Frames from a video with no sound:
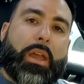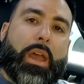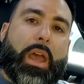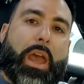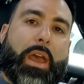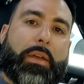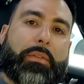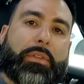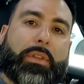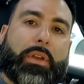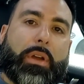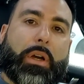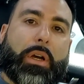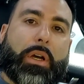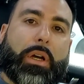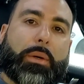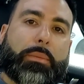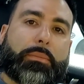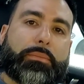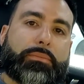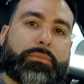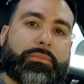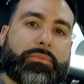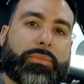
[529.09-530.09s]
And
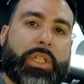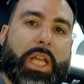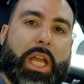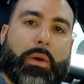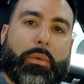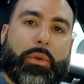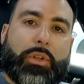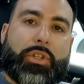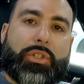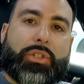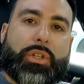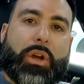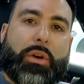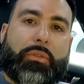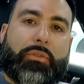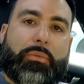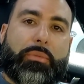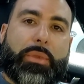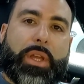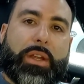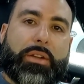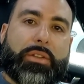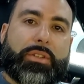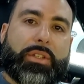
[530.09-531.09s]
yeah, we'll just go
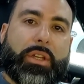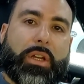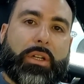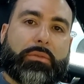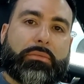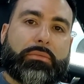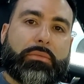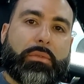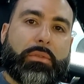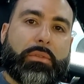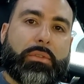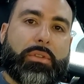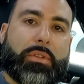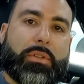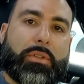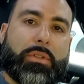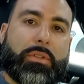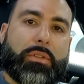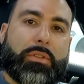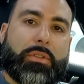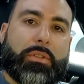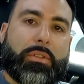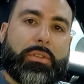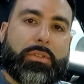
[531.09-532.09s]
from there. So
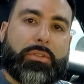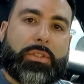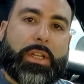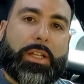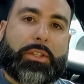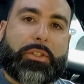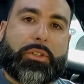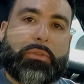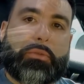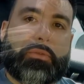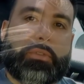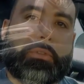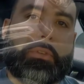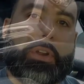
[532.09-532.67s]
stay tuned